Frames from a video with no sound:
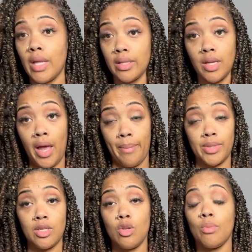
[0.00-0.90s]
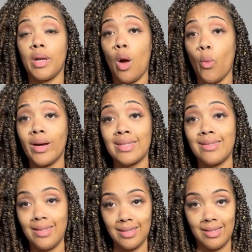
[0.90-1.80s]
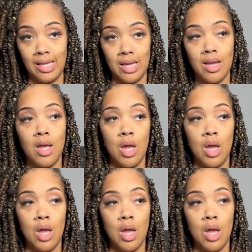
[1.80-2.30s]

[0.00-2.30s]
that to happen to you but i was dizzy